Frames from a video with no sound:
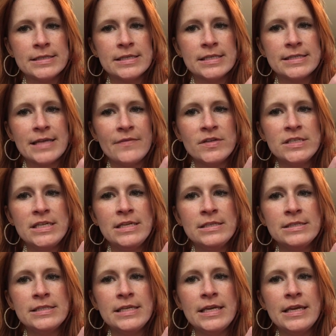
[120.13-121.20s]
is the
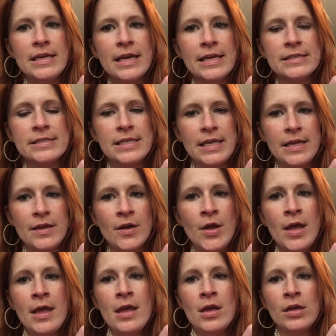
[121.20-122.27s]
17C is the
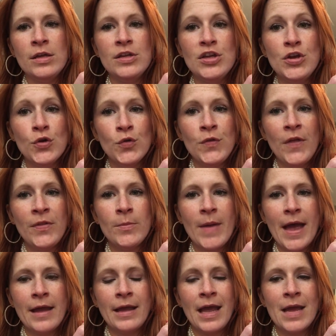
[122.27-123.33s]
year that the
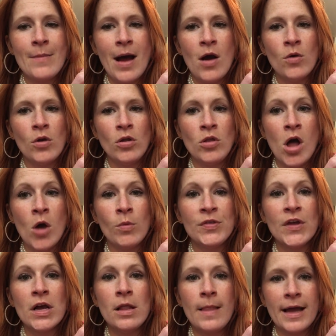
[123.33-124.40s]
bag came out along
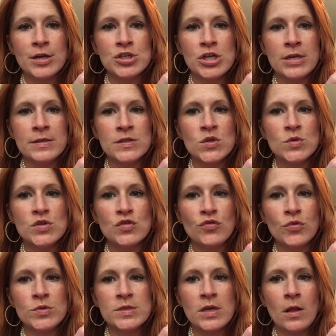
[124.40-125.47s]
with the collection, so it's
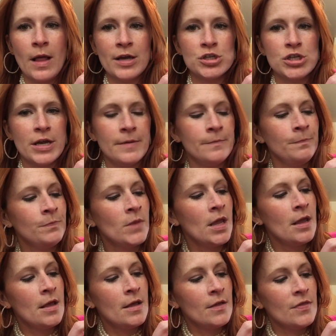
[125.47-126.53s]
cruise collection.
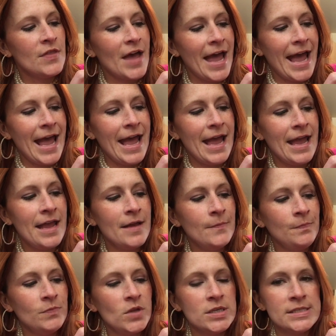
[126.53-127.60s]
The
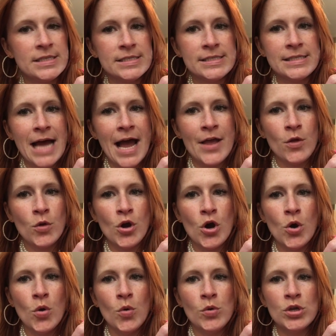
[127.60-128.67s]
A is the style
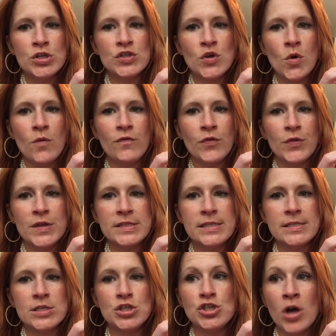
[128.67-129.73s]
code, so for this
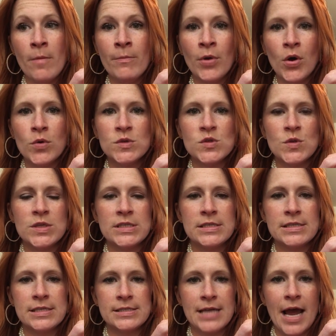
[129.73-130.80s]
it's a jumbo, so this
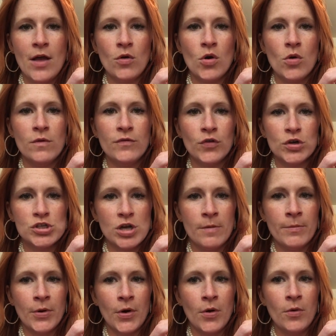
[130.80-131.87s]
is the style code for a
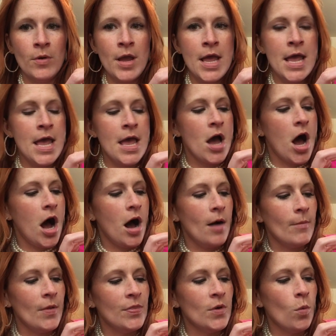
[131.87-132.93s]
jumbo.
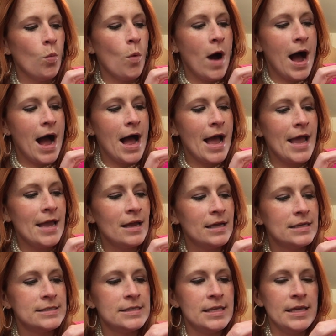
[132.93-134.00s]
The Y
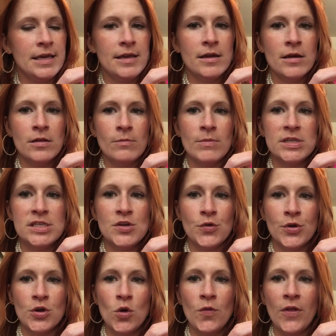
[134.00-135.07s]
is the
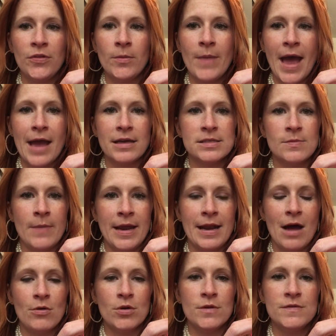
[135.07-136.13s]
material that the bag is made
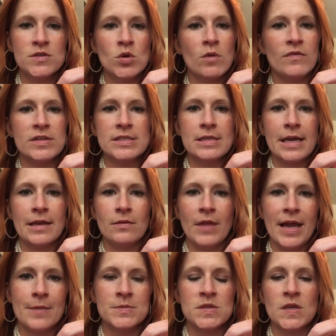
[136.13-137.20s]
out of, so if it's like
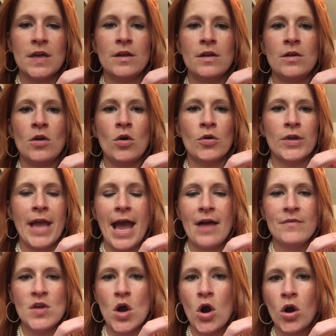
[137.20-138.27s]
lambskin or
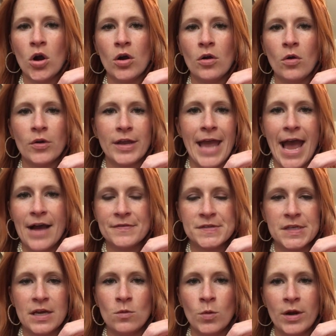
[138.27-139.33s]
caviar or
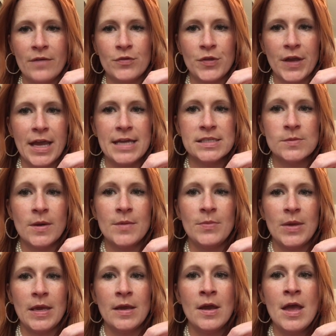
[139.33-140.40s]
calfskin, whatever the case might
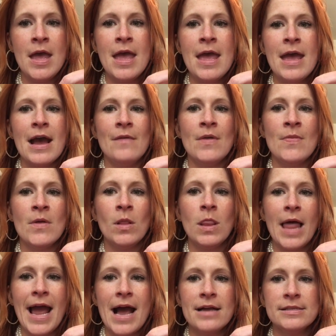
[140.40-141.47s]
be. And then the
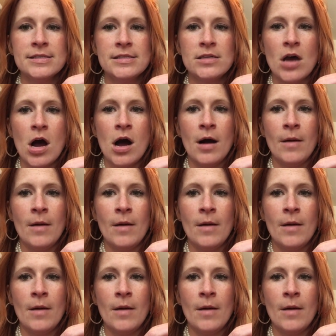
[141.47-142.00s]
last